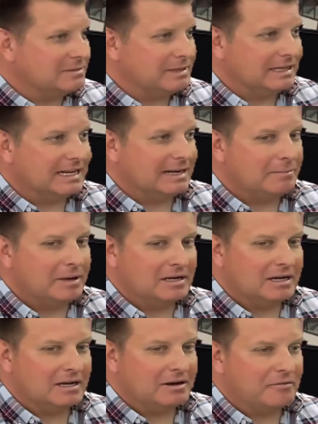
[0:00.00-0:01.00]
to be lit up,
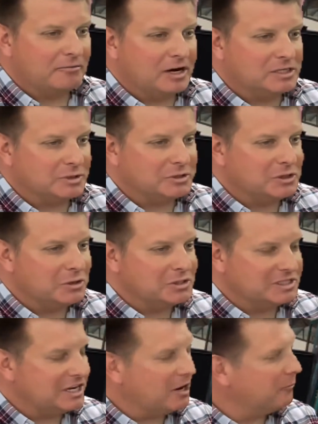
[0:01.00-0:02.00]
but uh, a phrase we used to use
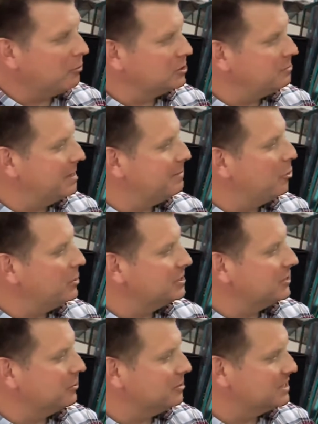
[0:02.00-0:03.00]
in the Air Force, big boys
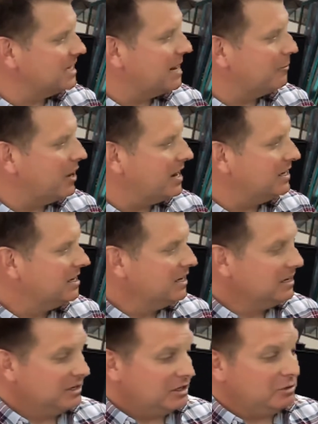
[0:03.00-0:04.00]
and girls time, right?
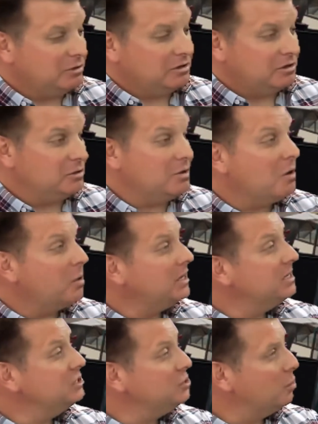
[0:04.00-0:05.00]
You, yeah. you know what
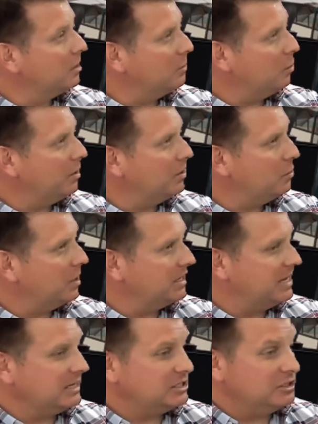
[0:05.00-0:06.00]
it is you where, where you want to
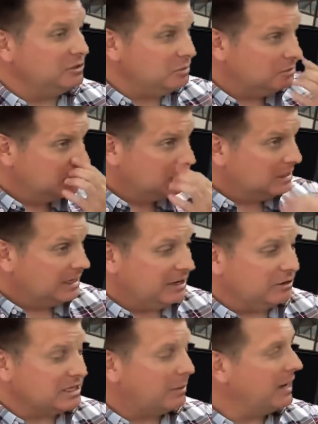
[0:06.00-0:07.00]
get to. Mm-hmm.
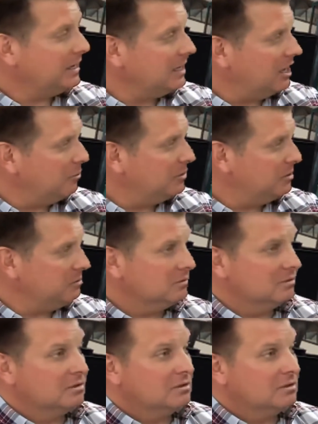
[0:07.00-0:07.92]
Here's how I can help you.